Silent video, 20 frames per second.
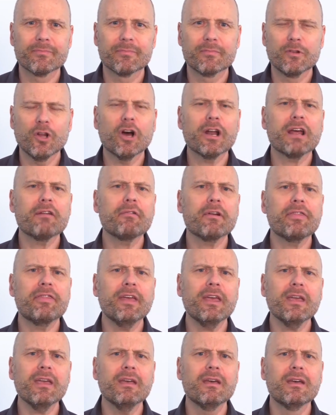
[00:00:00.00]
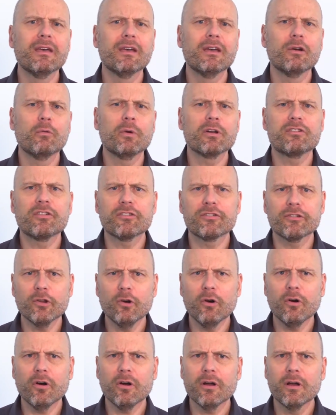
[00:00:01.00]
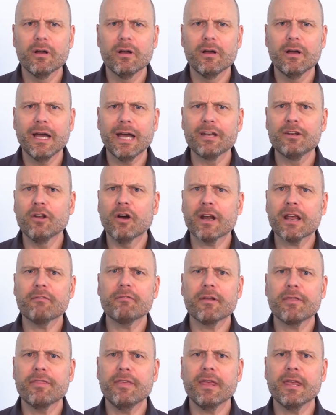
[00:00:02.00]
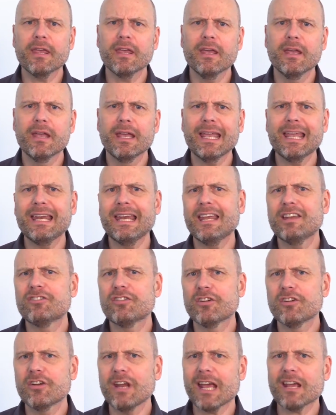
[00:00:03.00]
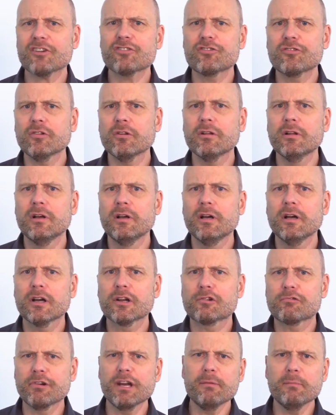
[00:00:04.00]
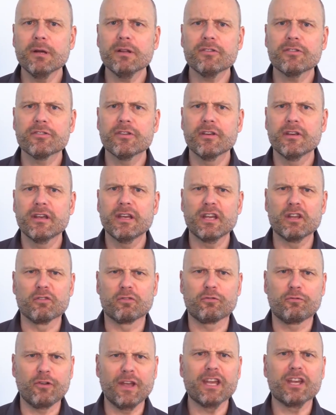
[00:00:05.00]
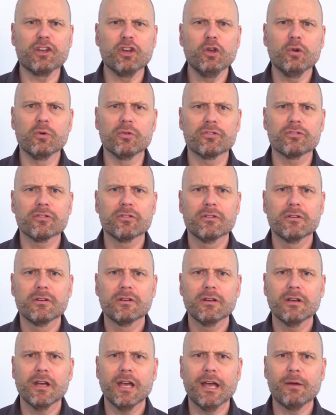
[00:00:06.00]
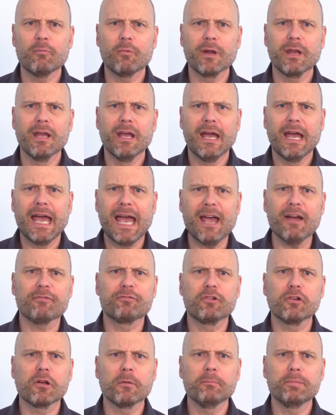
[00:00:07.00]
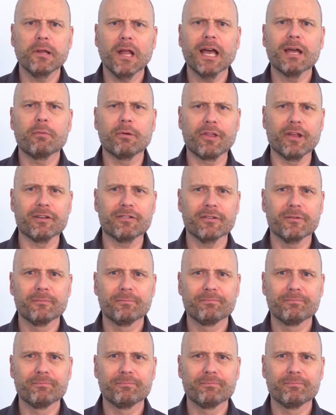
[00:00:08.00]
Not everything which is law, and not everything in international agreements is fake news, and we have to comply with it.